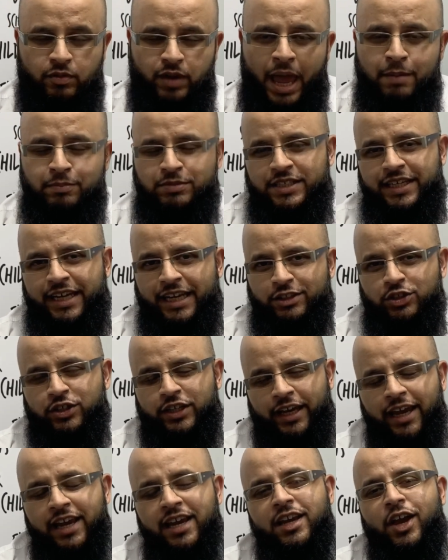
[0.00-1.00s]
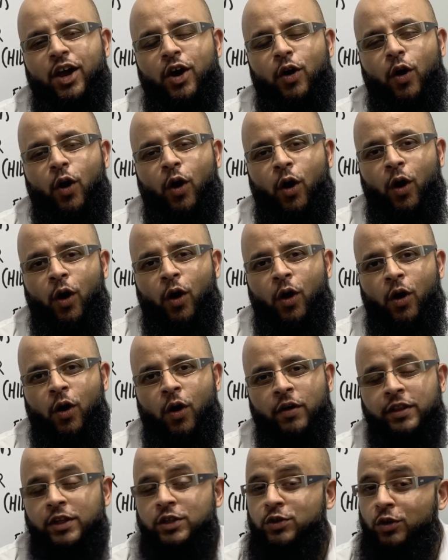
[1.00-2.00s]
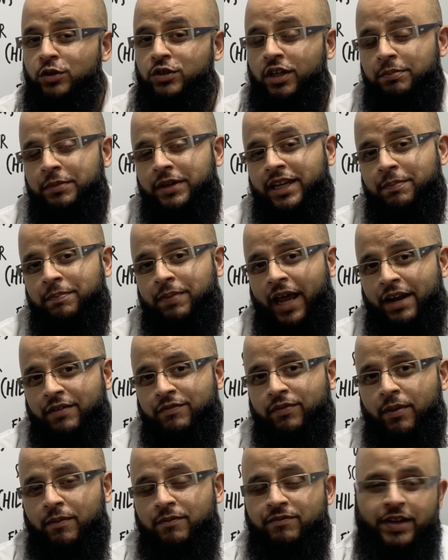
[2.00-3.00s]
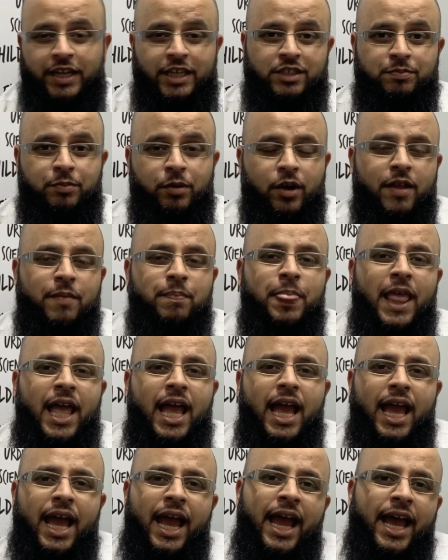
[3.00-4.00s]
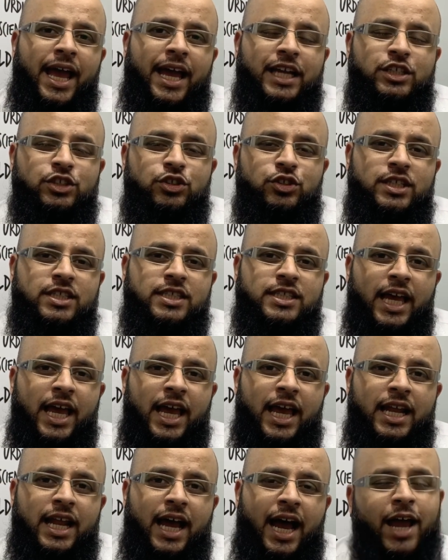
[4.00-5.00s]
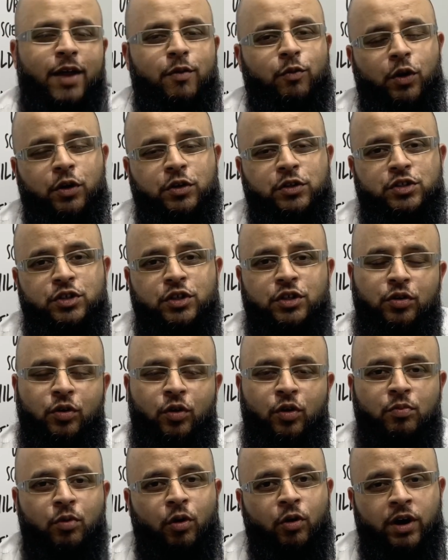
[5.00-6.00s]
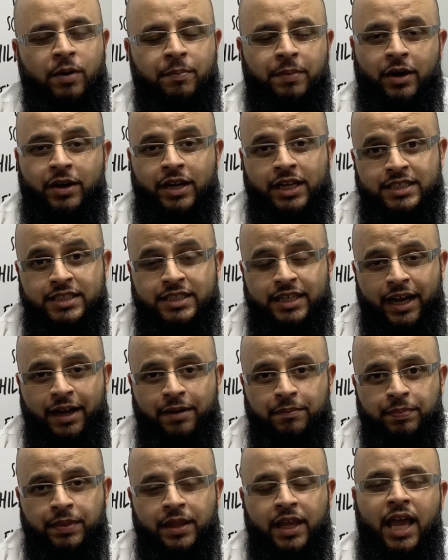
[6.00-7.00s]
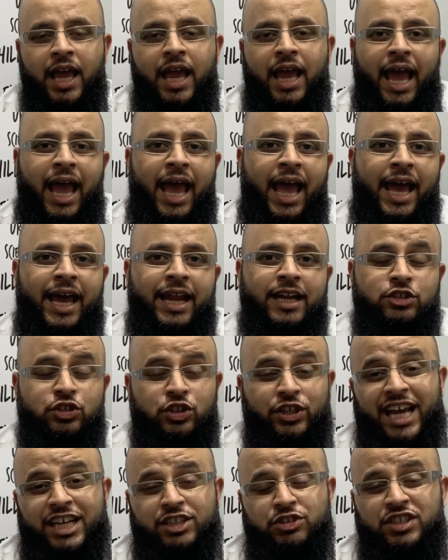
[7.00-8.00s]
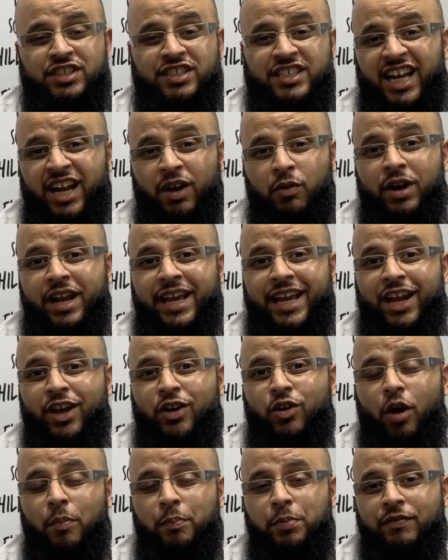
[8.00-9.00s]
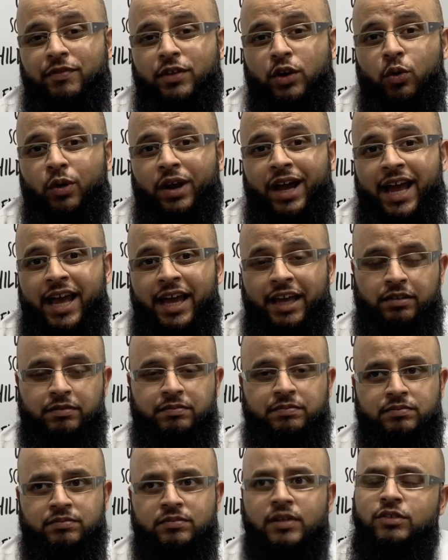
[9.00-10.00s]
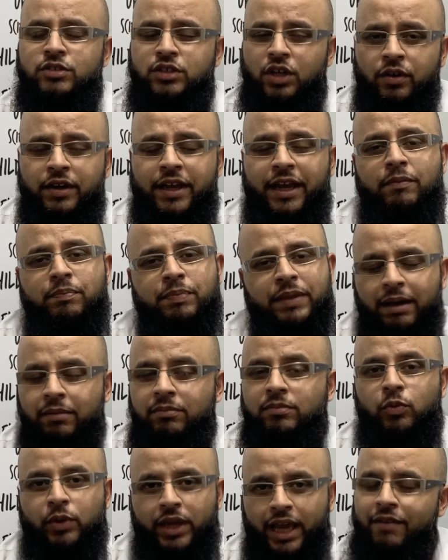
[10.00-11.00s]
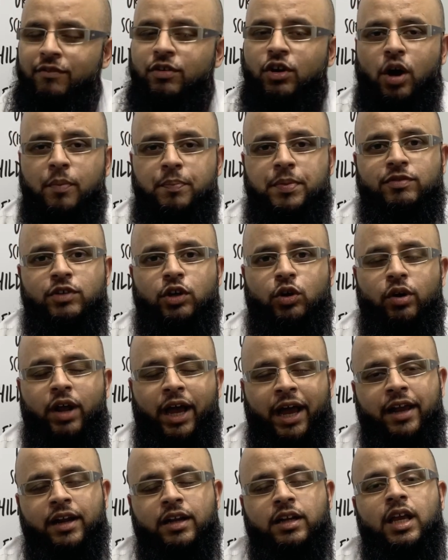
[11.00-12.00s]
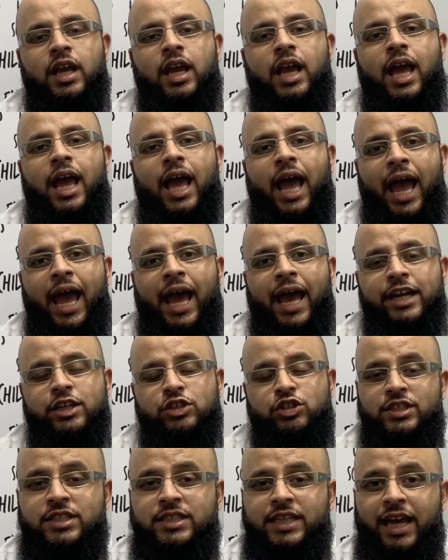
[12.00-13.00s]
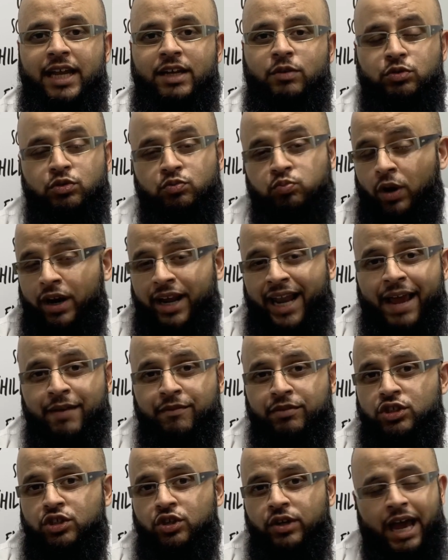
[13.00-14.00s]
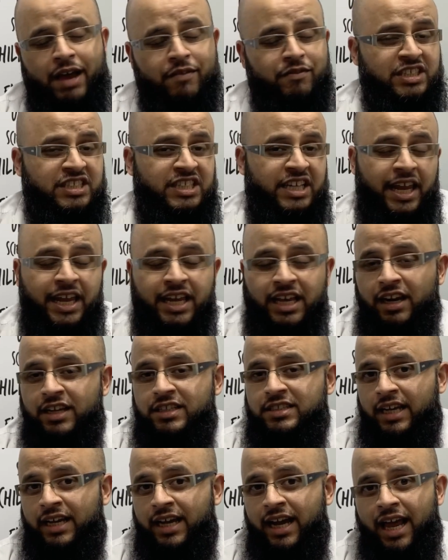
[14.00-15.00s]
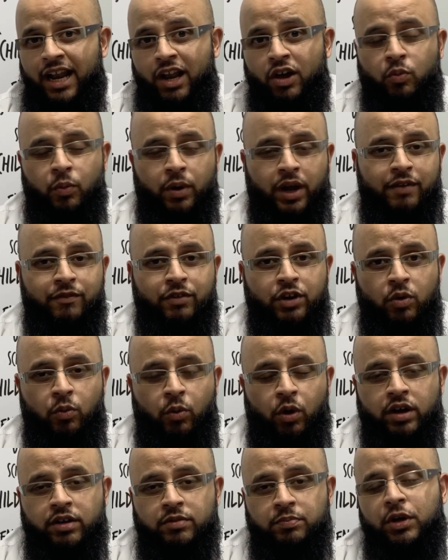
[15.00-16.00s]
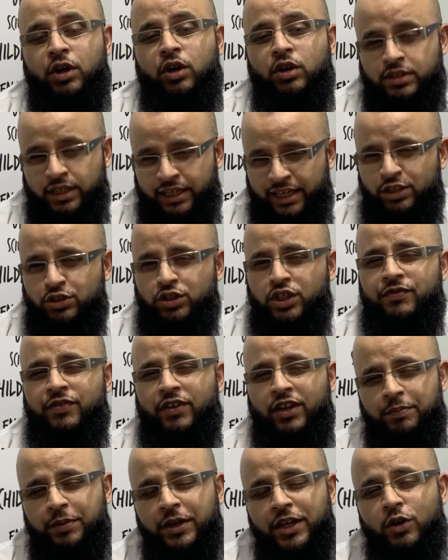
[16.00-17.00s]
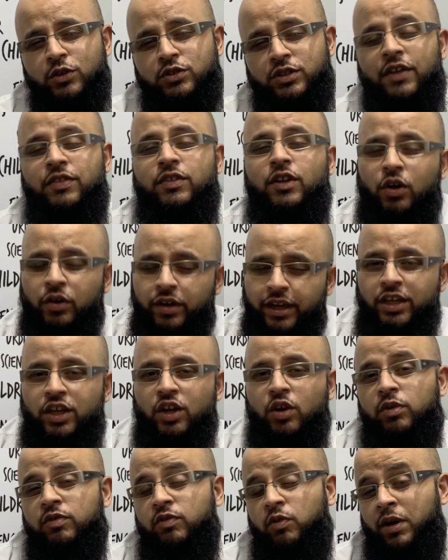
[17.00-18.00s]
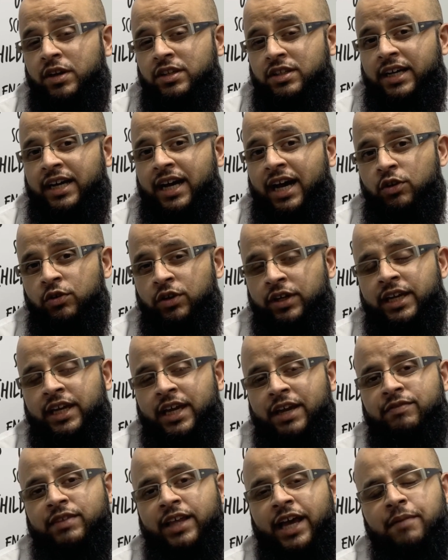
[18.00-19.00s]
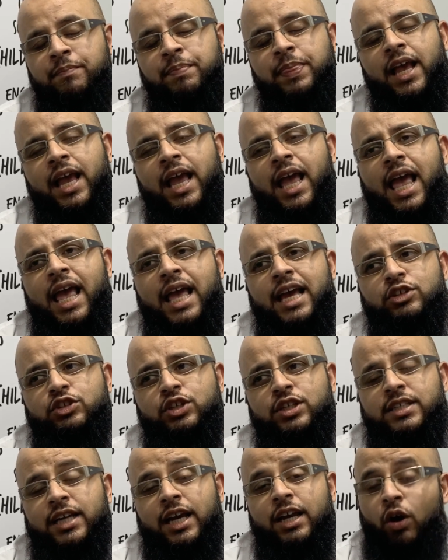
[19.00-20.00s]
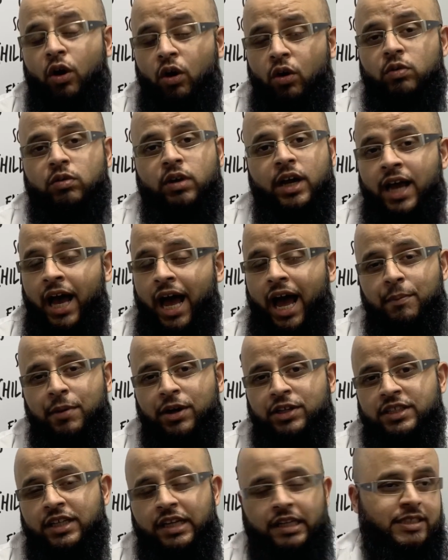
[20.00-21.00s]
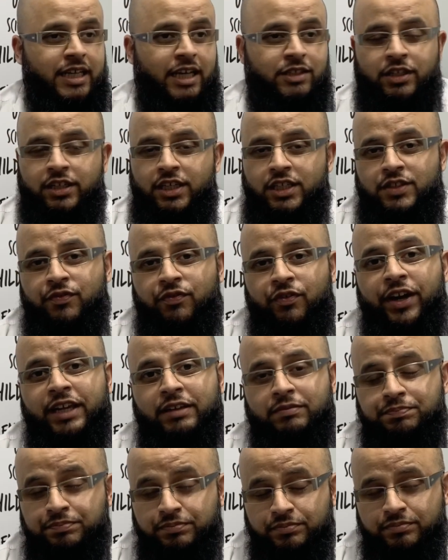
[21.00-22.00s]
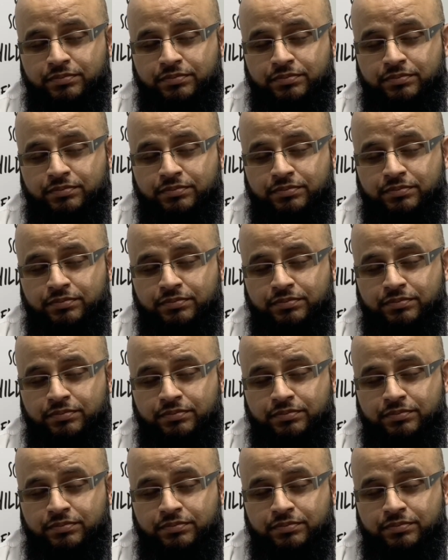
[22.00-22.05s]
MCHK on the social media platform Facebook, and she said, I want to know more about Islam. And she actually said, I want to get a copy of the Quran. I was like, okay, yeah, we have a copy of the Quran. And said, what language do you have? I said, English, Tagalog, whatever you want. Because again, she's Filipino. So I thought, okay, you know, if you want Tagalog, you can give that. She said, oh, eh, how much it is? I was like, it's free.